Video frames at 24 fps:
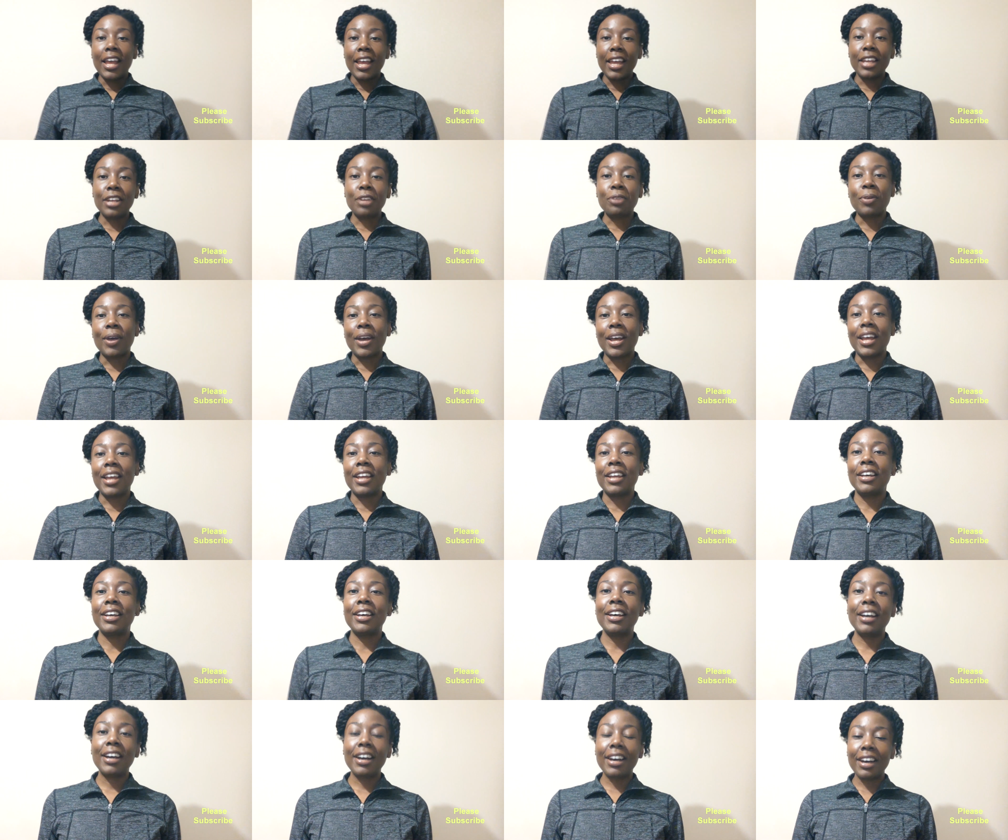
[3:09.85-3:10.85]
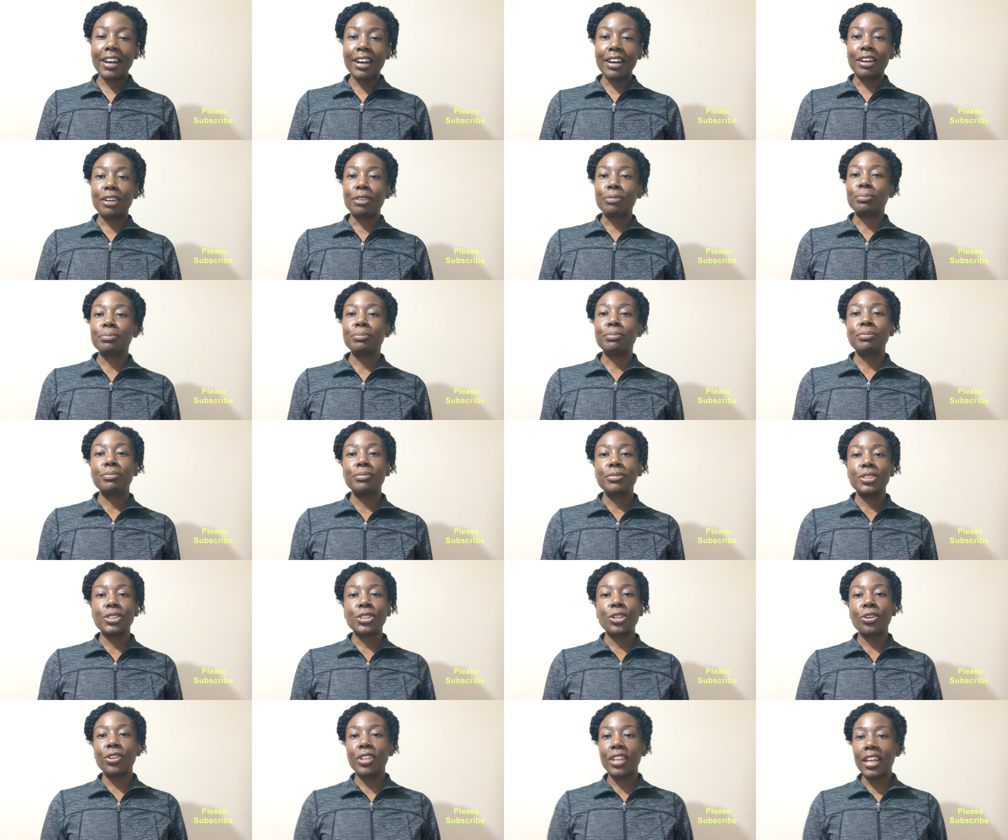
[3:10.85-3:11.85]
Anyway,
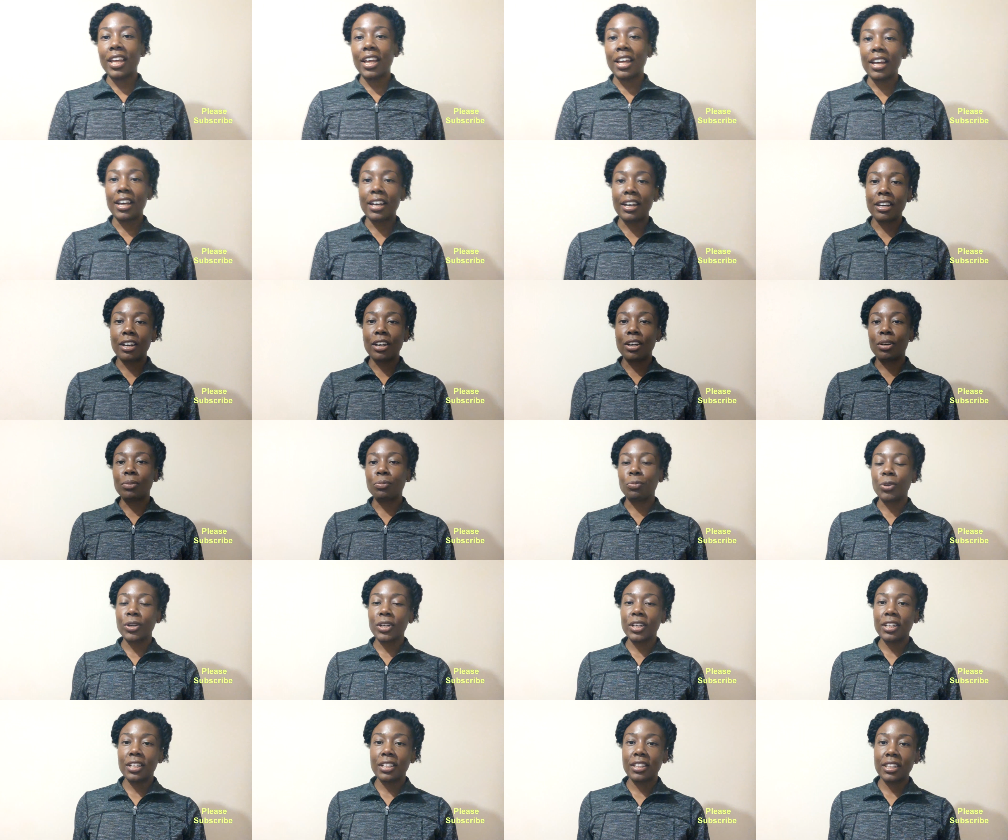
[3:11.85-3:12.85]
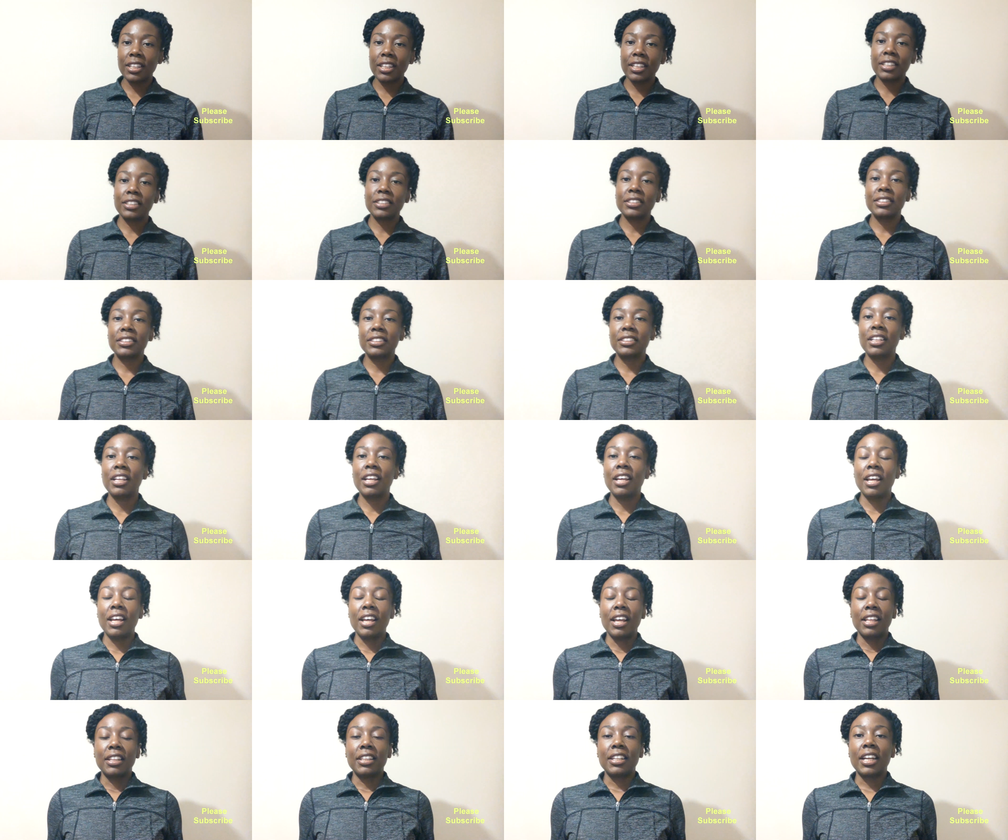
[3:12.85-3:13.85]
so yeah, one of the things
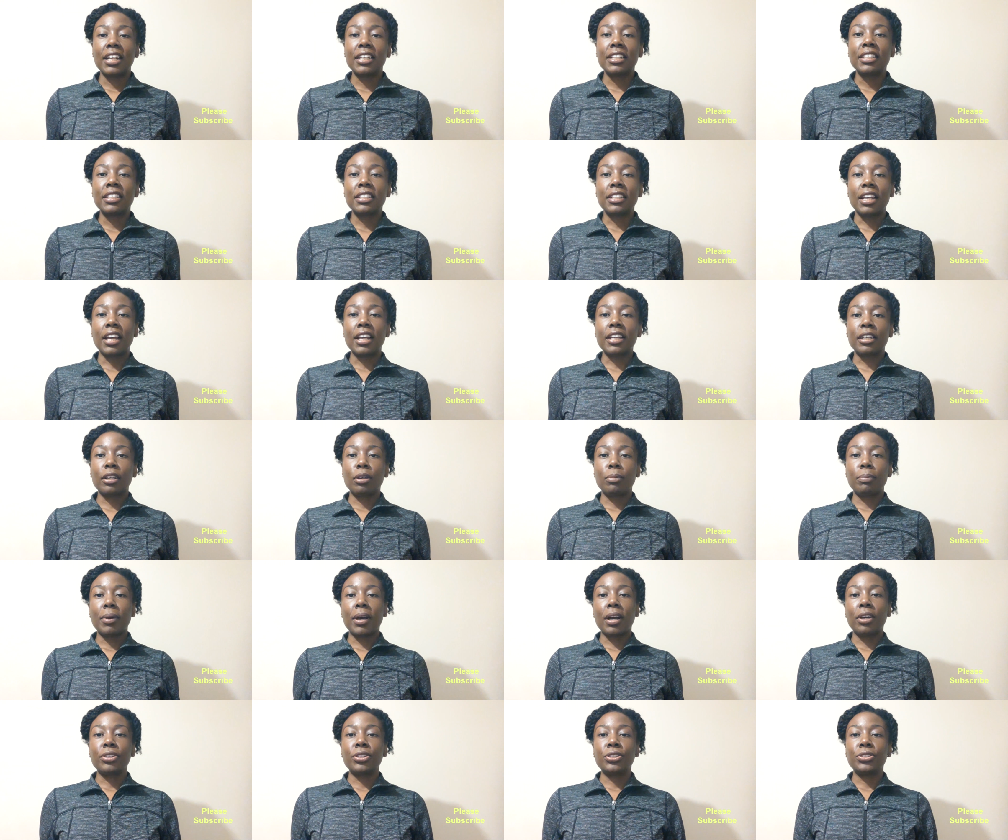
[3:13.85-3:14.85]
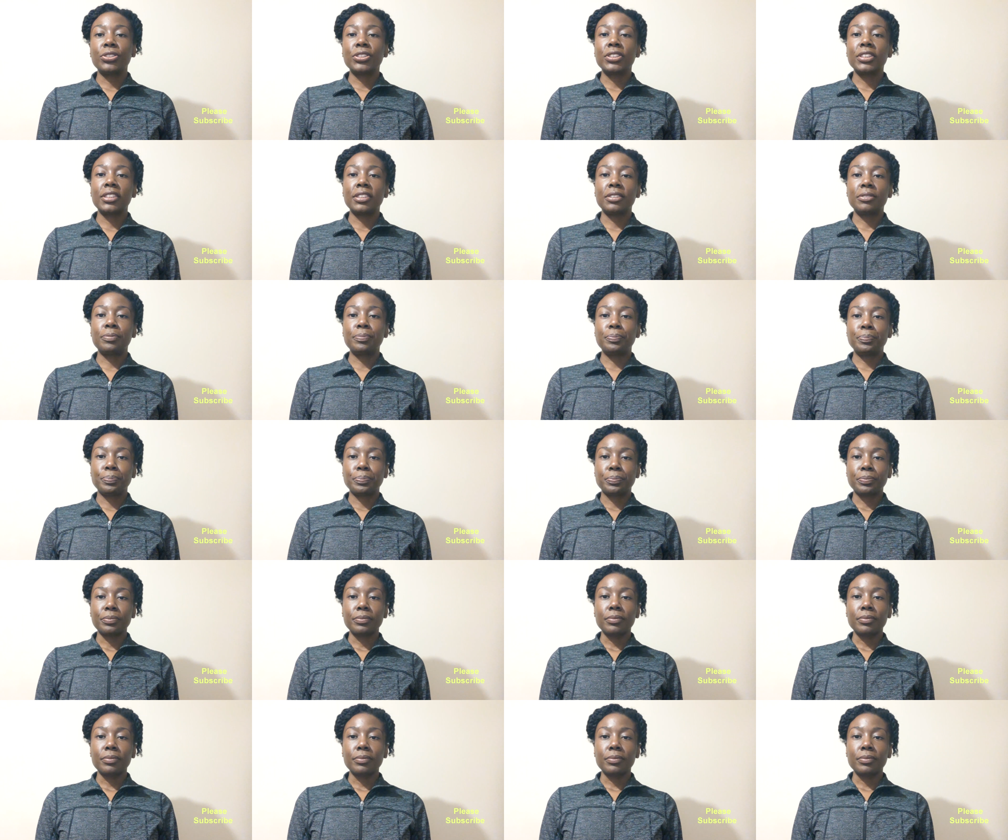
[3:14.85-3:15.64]
that I did like about using